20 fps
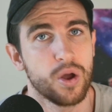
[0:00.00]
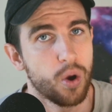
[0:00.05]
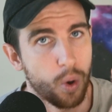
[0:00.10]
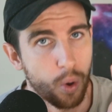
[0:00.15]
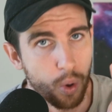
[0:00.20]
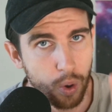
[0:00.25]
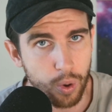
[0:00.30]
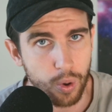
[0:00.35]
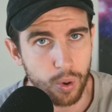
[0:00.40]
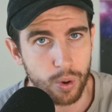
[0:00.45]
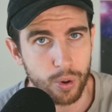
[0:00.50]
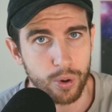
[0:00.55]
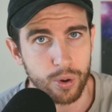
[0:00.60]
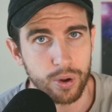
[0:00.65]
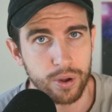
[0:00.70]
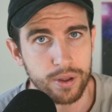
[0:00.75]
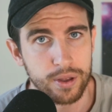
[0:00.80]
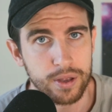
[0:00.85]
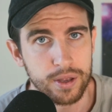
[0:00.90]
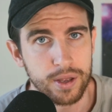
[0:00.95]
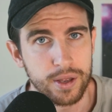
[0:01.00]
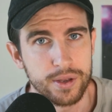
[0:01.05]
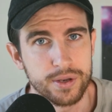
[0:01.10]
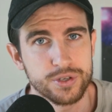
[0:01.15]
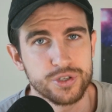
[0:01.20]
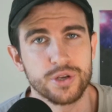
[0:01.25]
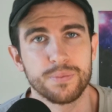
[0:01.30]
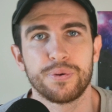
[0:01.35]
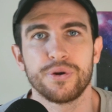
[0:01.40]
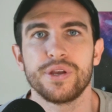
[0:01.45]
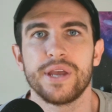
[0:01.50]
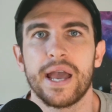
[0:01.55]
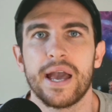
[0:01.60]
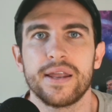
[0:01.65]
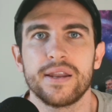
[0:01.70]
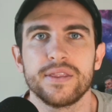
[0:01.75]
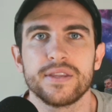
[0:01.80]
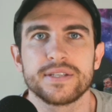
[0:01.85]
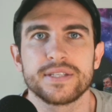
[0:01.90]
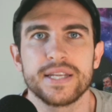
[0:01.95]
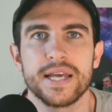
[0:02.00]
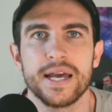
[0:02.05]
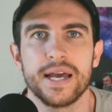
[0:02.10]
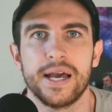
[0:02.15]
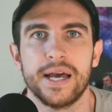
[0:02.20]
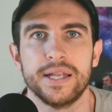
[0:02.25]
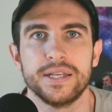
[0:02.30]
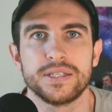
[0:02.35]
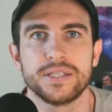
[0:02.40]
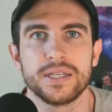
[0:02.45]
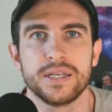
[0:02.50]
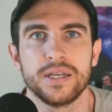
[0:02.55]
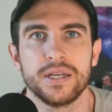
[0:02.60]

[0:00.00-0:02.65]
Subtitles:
Or do you put your head in the sand?